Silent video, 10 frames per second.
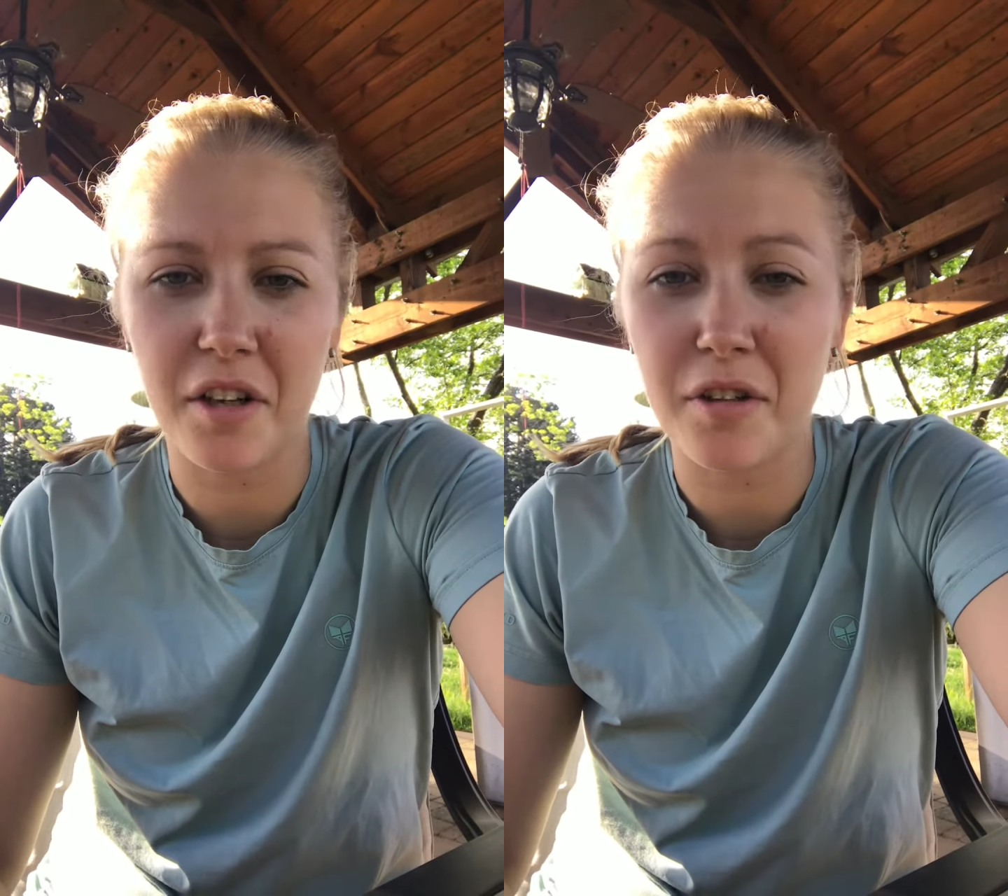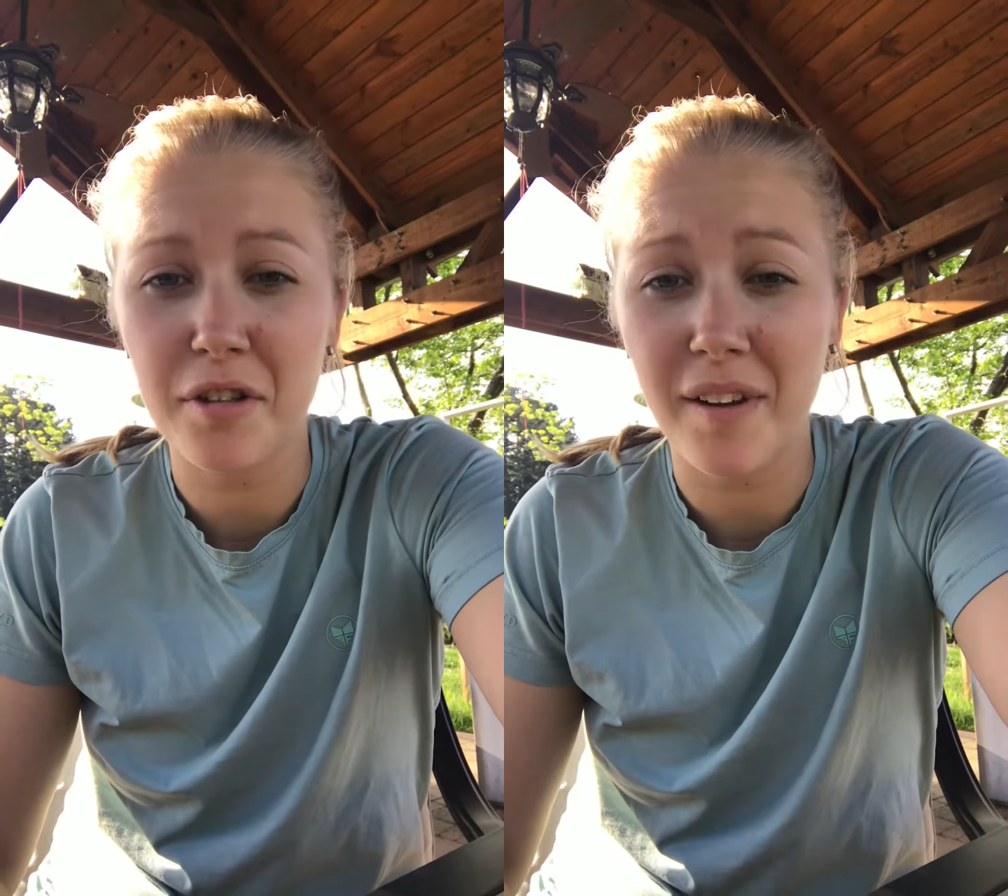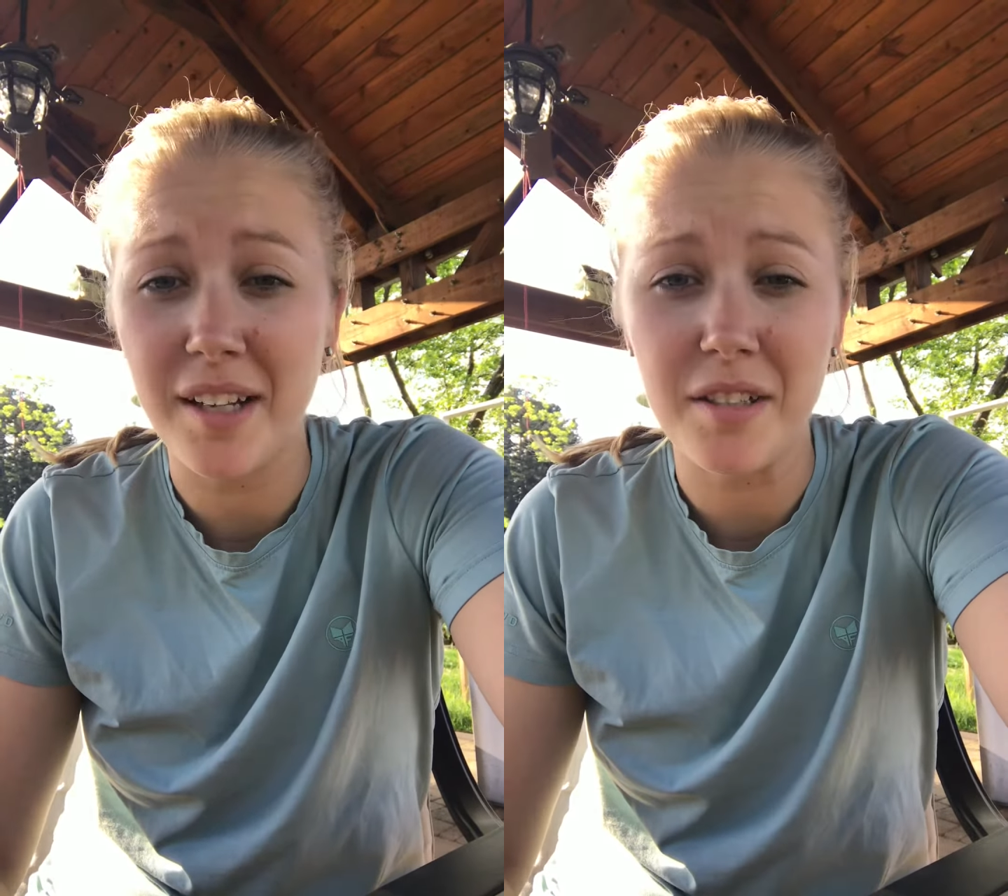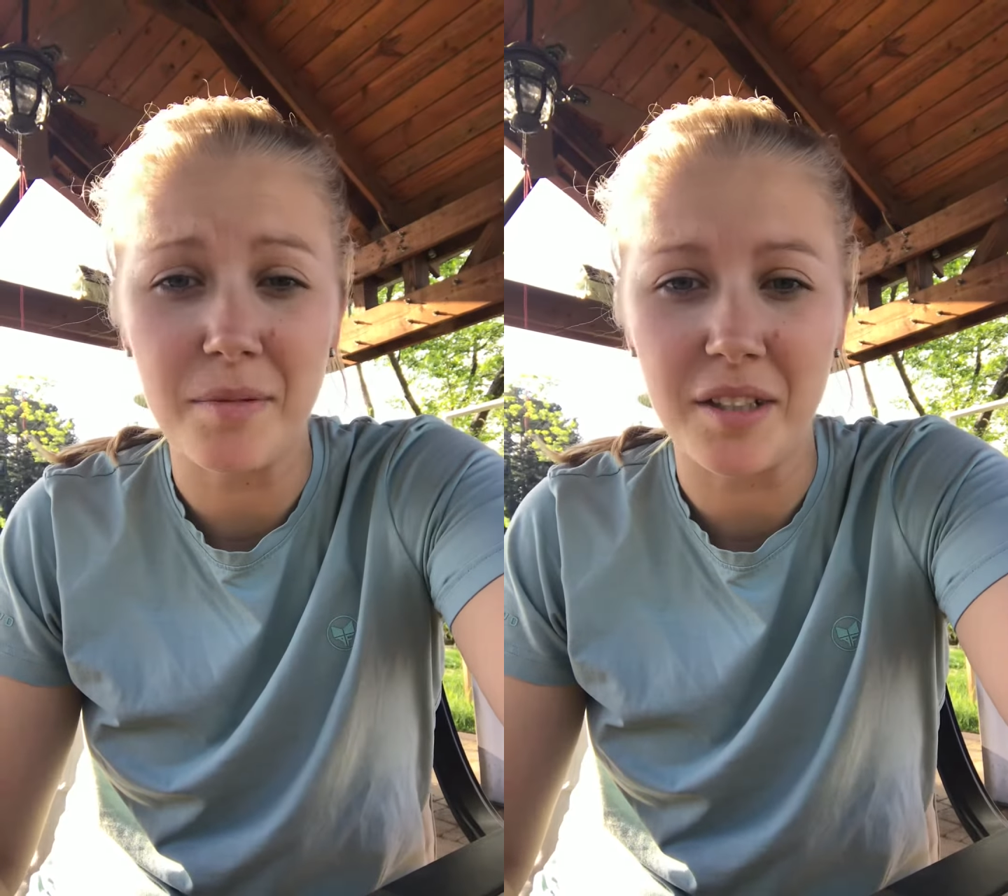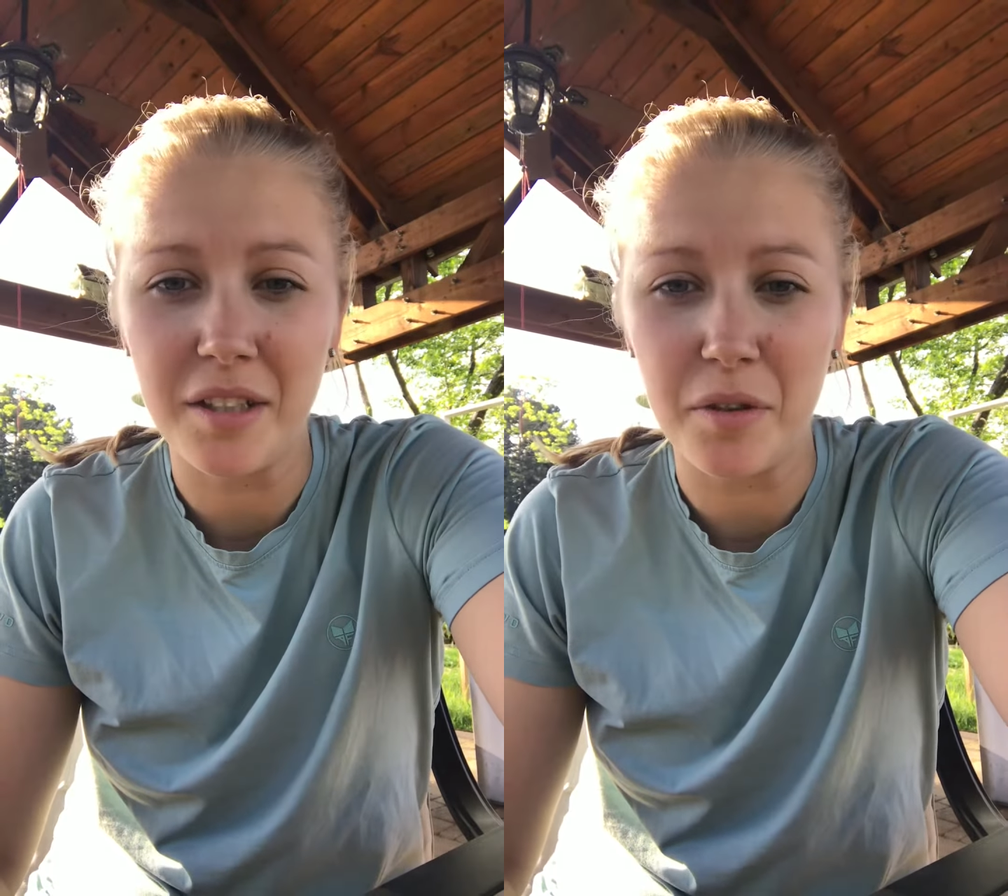you know, just find
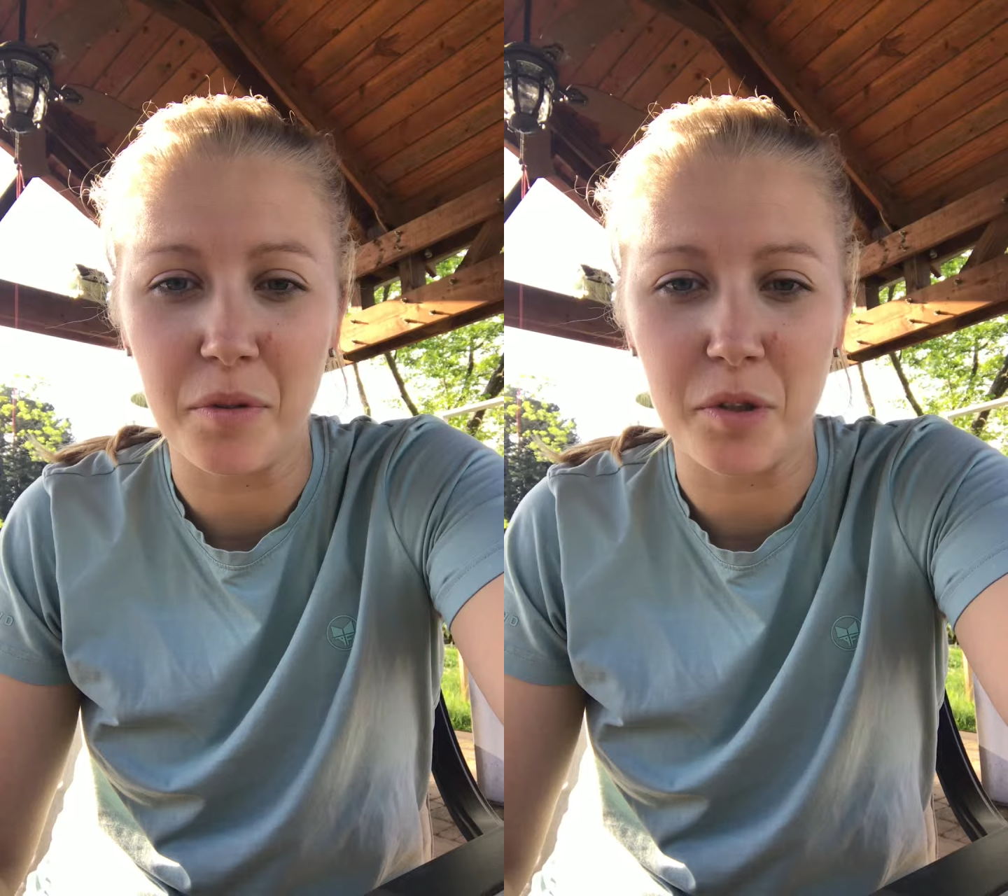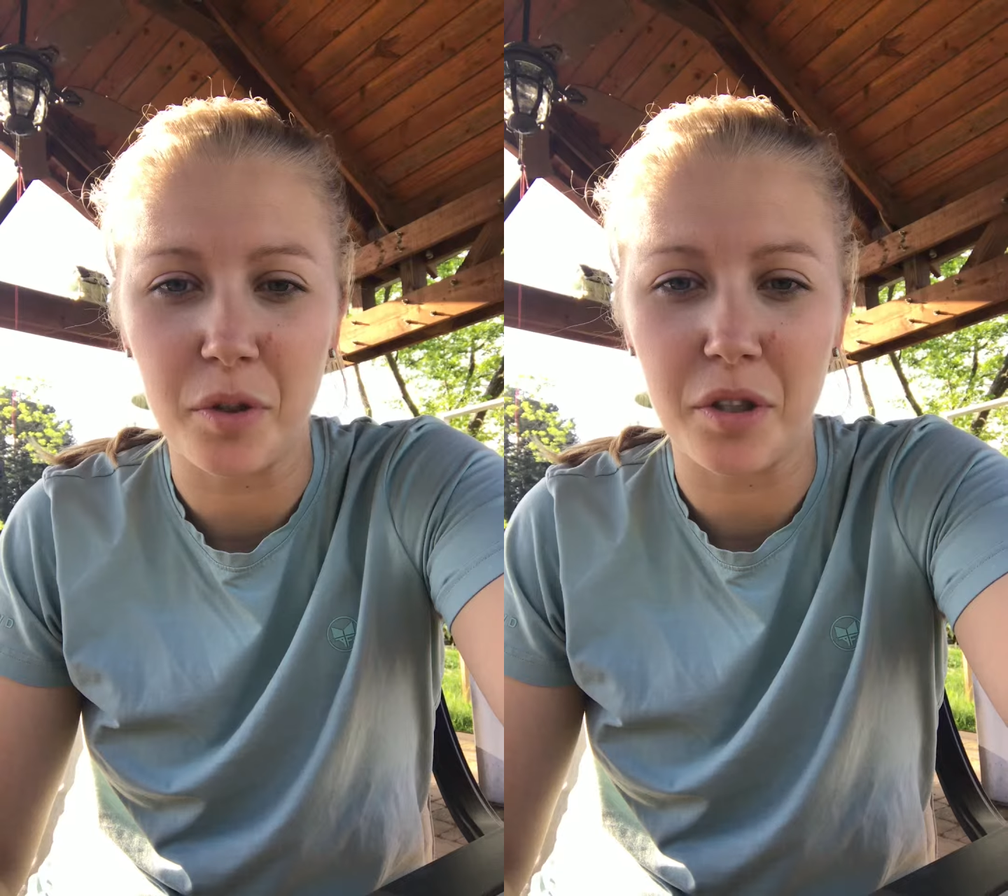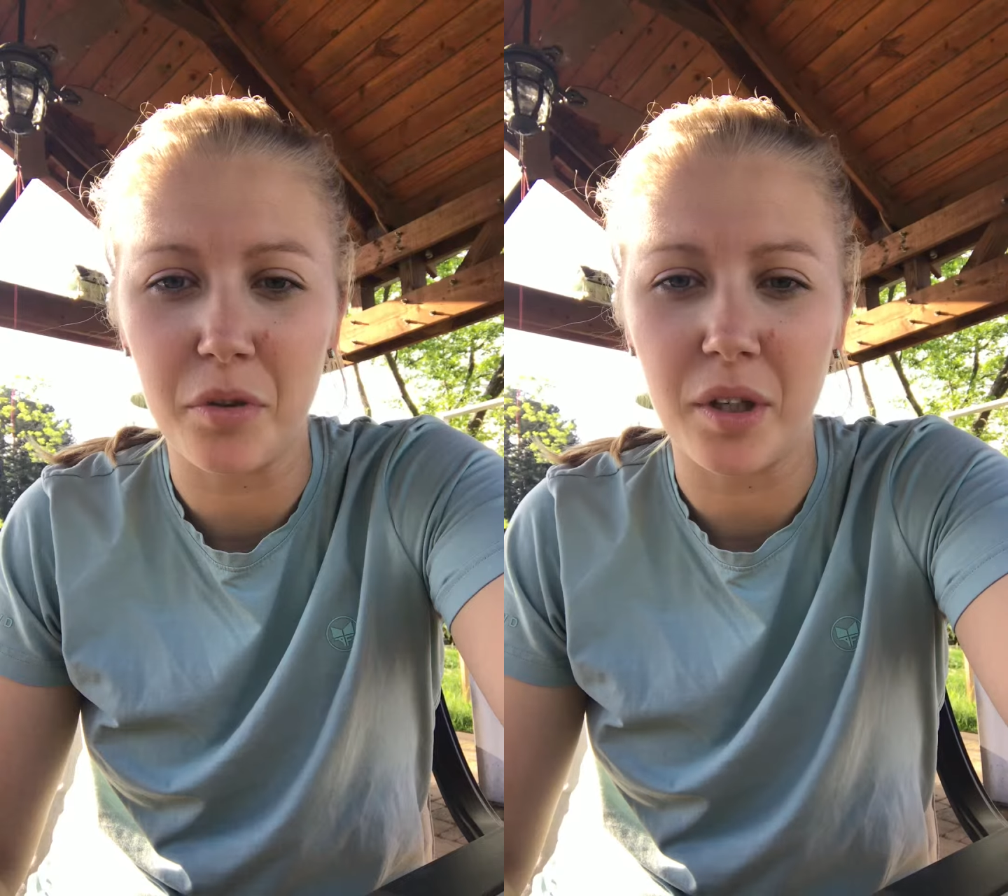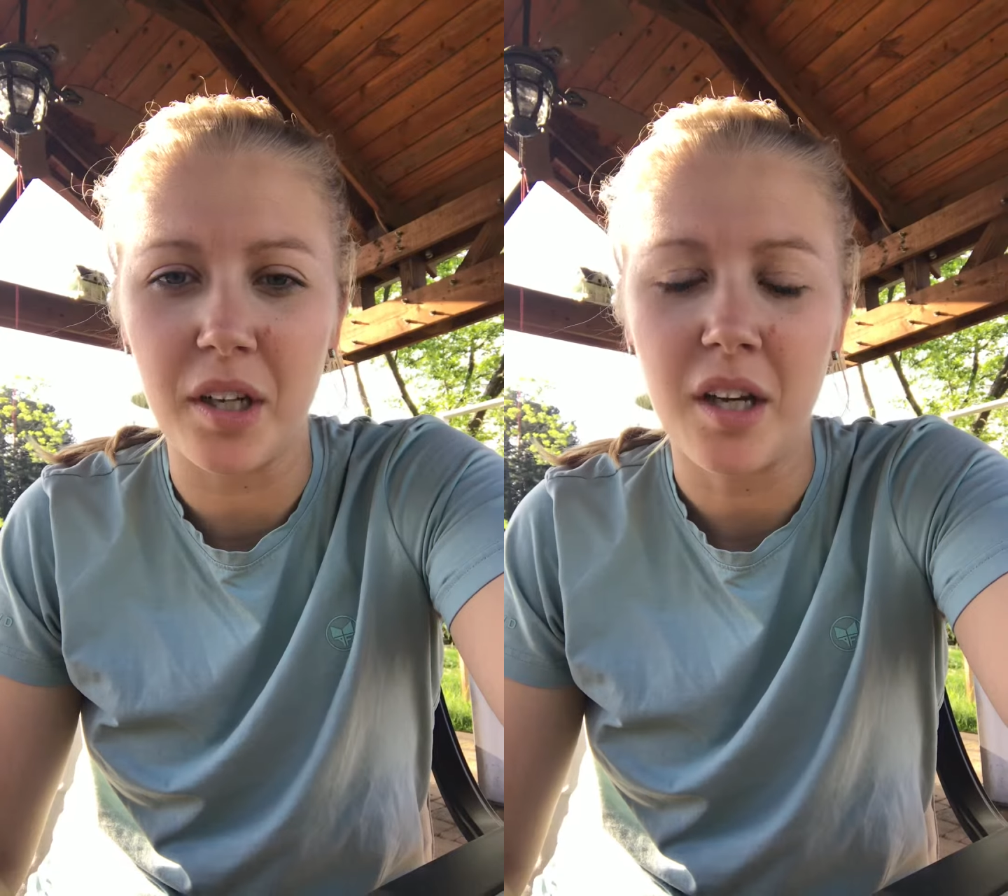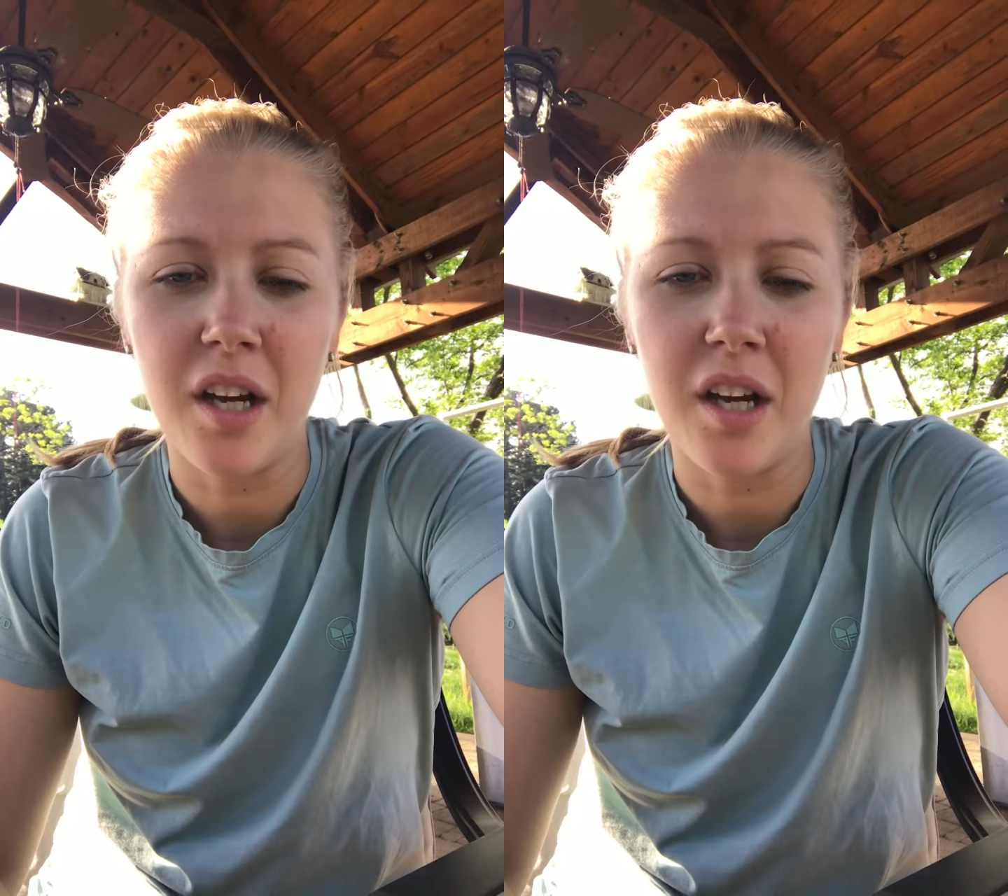something that you enjoy doing.